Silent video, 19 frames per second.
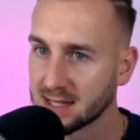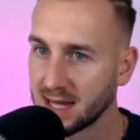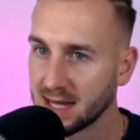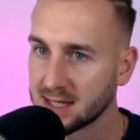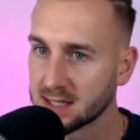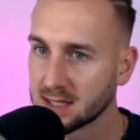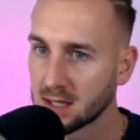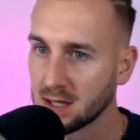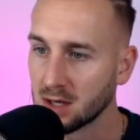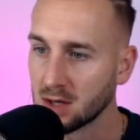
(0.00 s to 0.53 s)

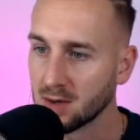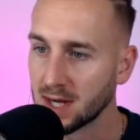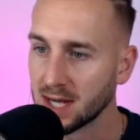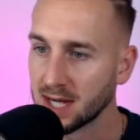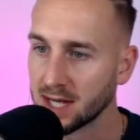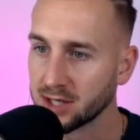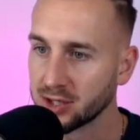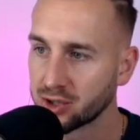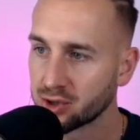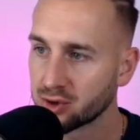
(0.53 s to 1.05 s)
Let's go
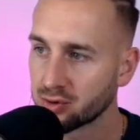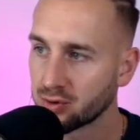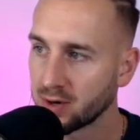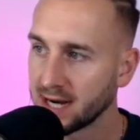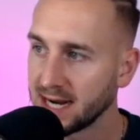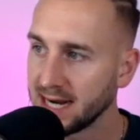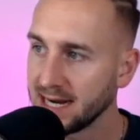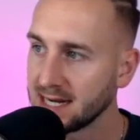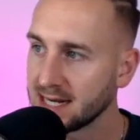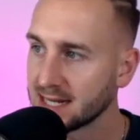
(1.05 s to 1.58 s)
and
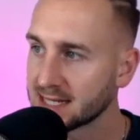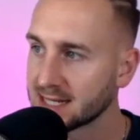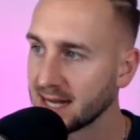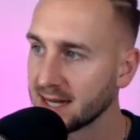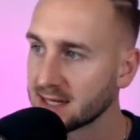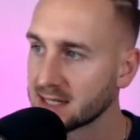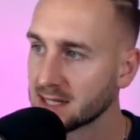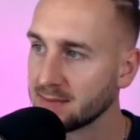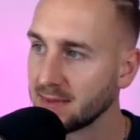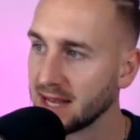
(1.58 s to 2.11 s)
trade. Let's
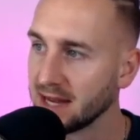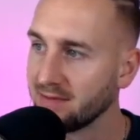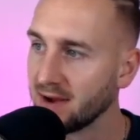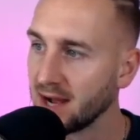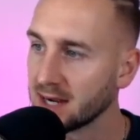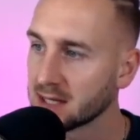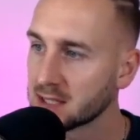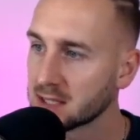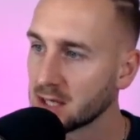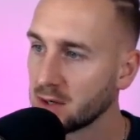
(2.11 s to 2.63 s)
get some
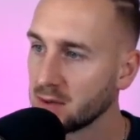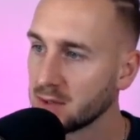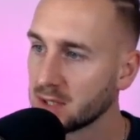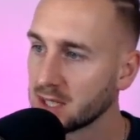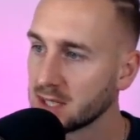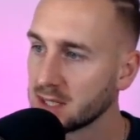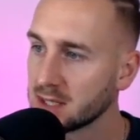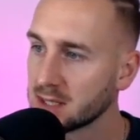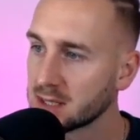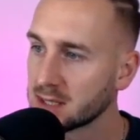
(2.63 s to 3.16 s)
AVAX
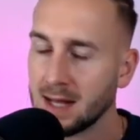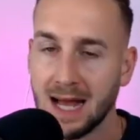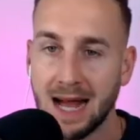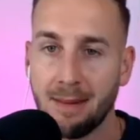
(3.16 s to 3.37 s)
tokens